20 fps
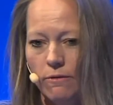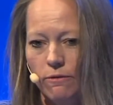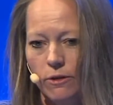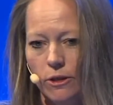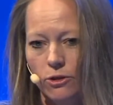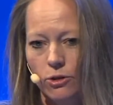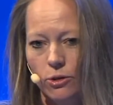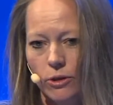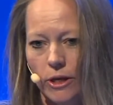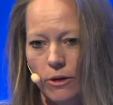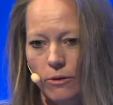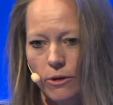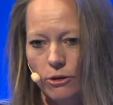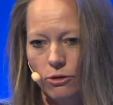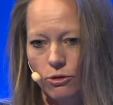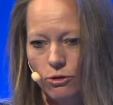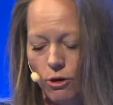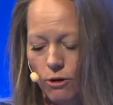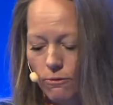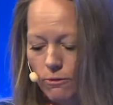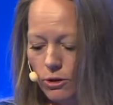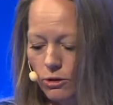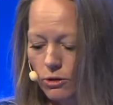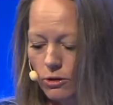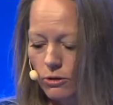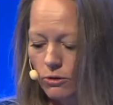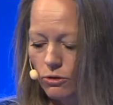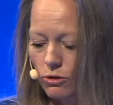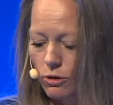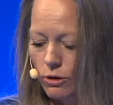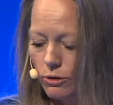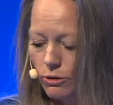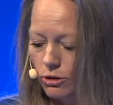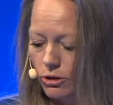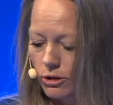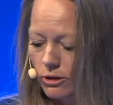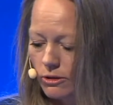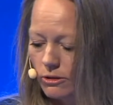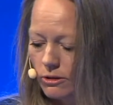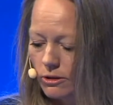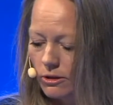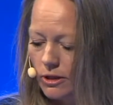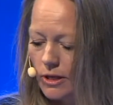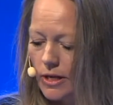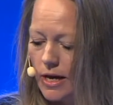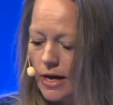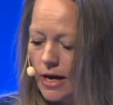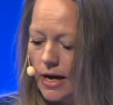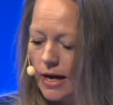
and visionary service solutions